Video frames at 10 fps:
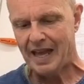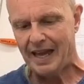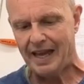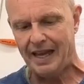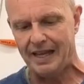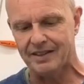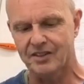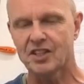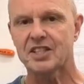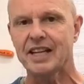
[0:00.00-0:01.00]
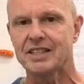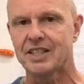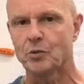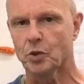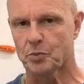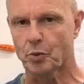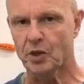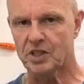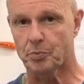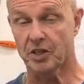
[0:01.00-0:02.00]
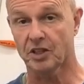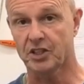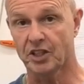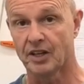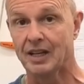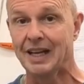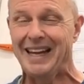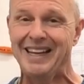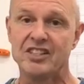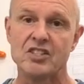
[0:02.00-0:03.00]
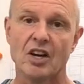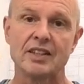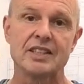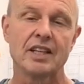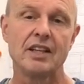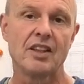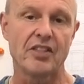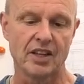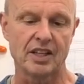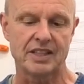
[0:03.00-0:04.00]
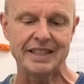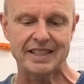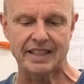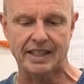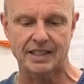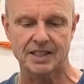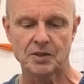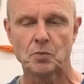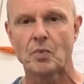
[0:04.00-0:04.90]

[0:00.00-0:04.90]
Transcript: And this engine was put into production in 1936